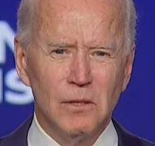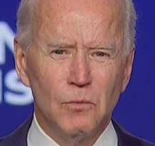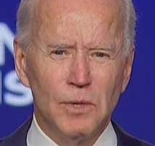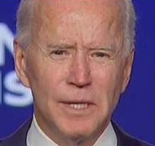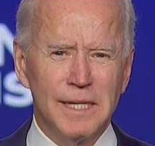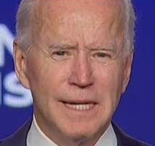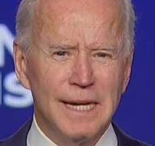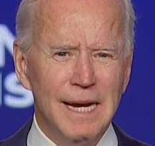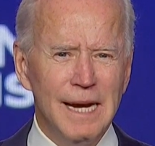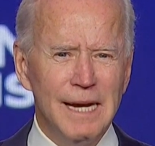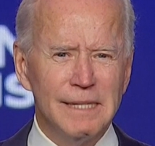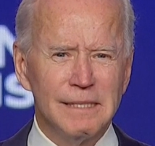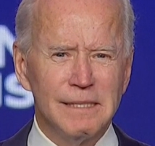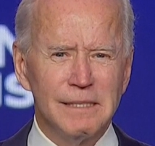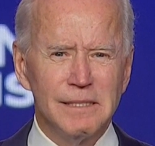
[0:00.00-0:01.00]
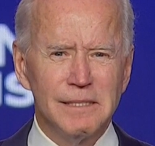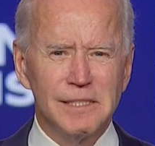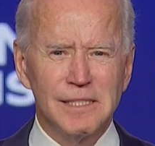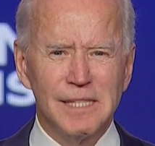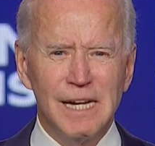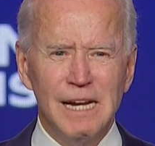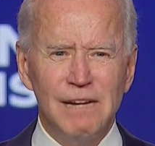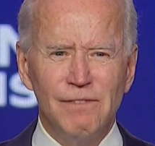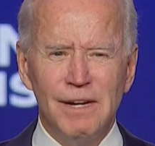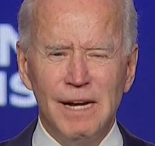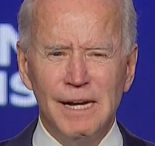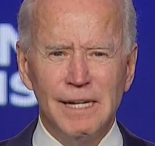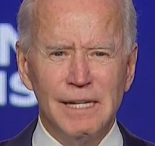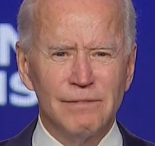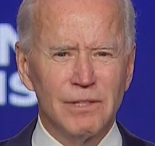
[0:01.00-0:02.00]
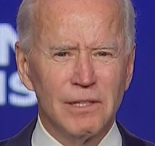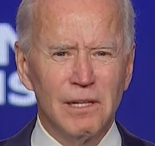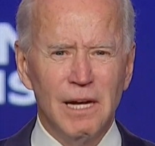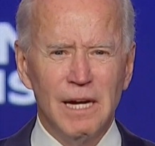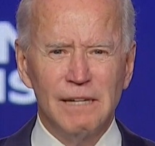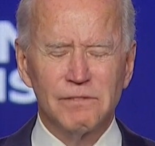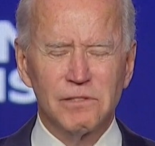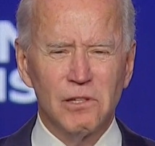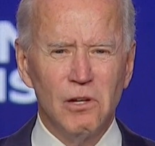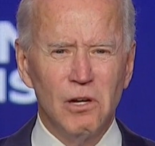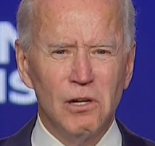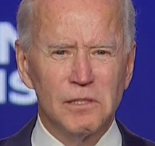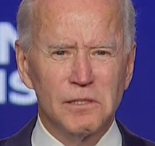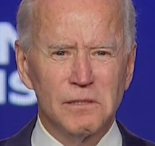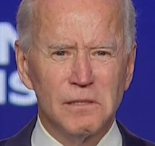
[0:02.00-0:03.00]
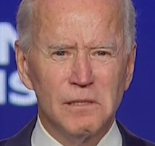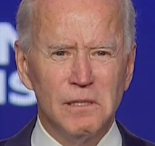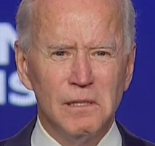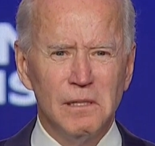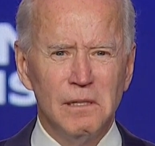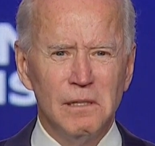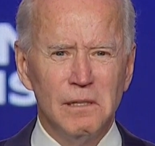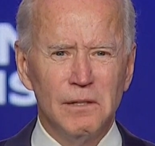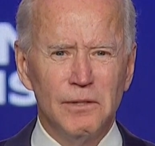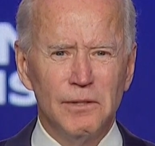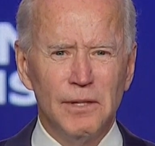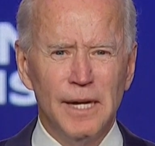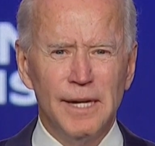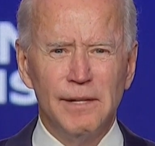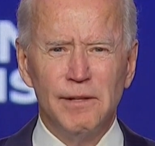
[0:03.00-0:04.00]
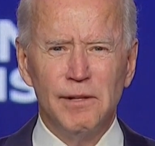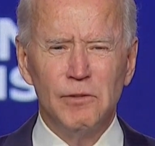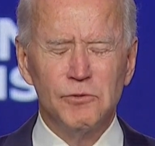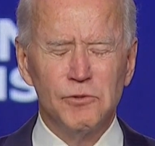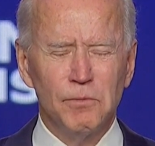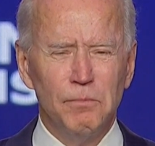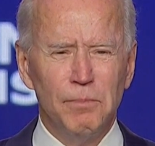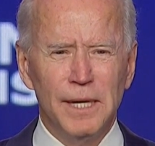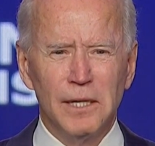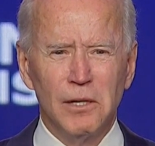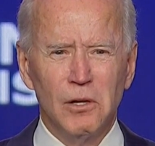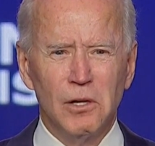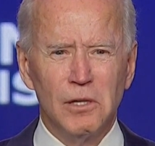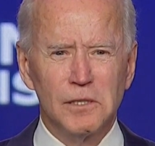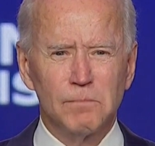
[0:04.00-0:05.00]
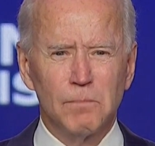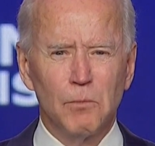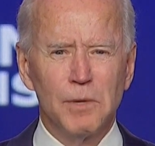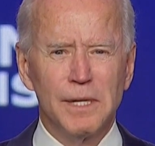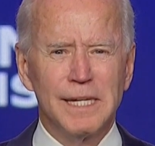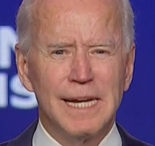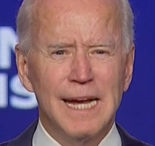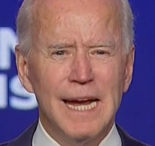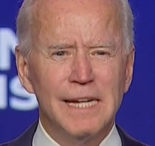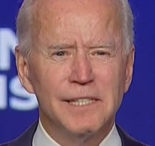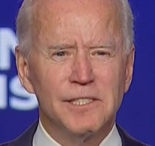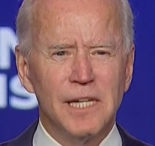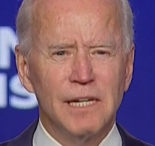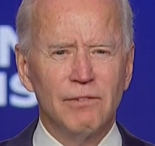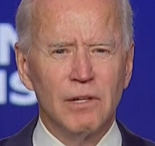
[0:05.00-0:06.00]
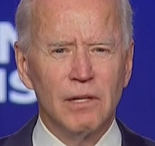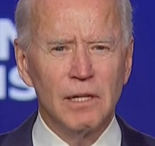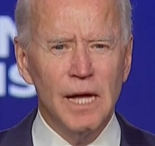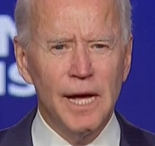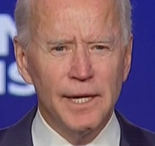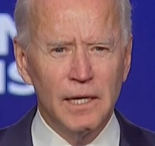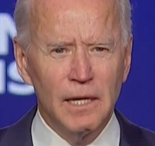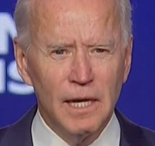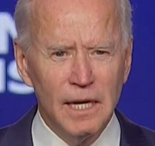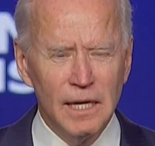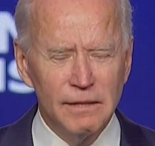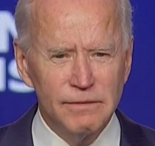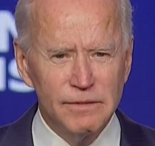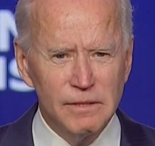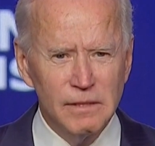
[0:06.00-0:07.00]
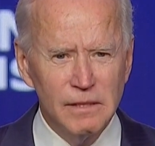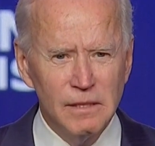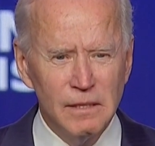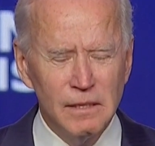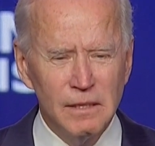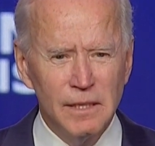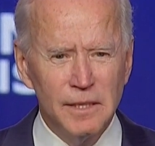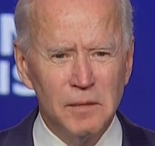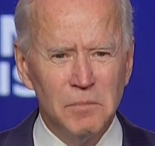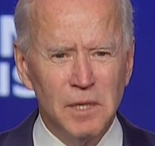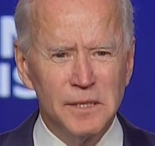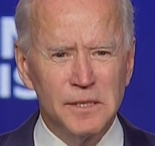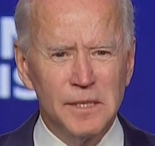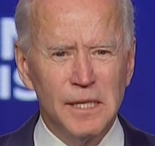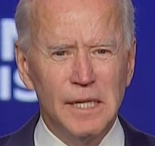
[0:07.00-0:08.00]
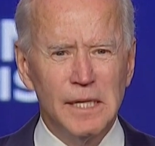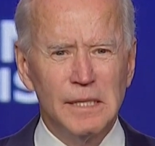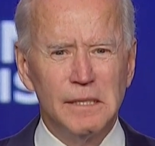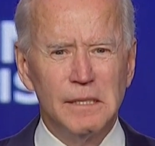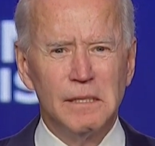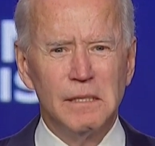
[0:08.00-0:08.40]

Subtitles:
We can't save any of the lives lost, any of those have been lost, but we can save a lot of lives in the months ahead.